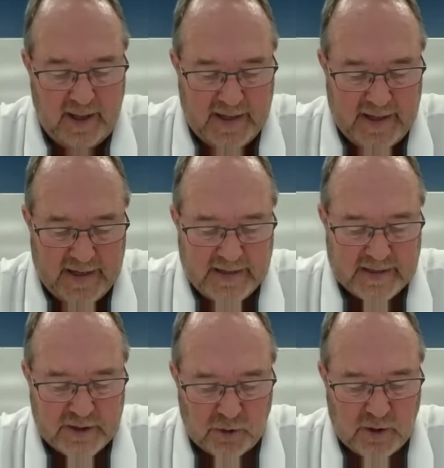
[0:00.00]
He
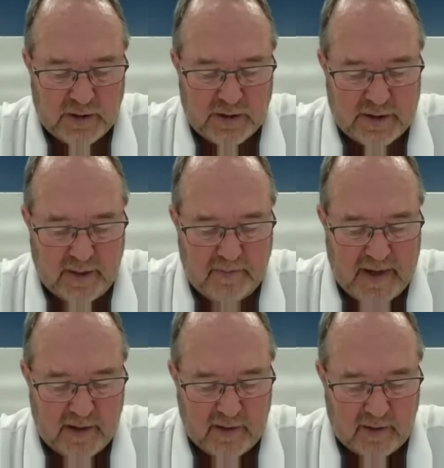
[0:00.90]
sorts the
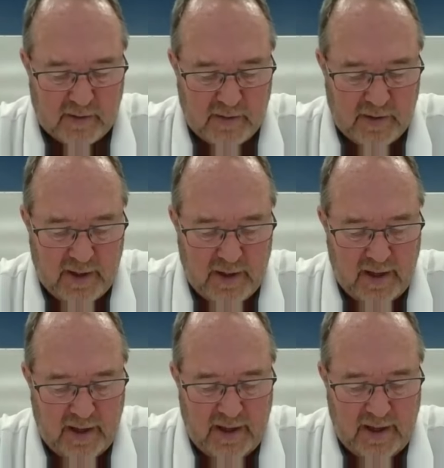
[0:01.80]
mail.
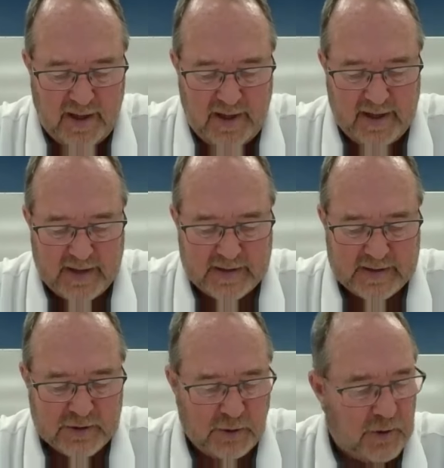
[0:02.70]
He is
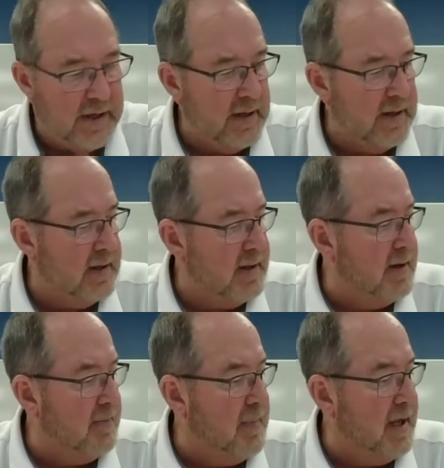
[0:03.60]
sorting
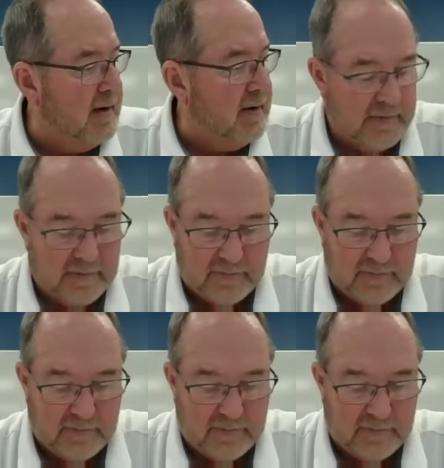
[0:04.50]
the mail.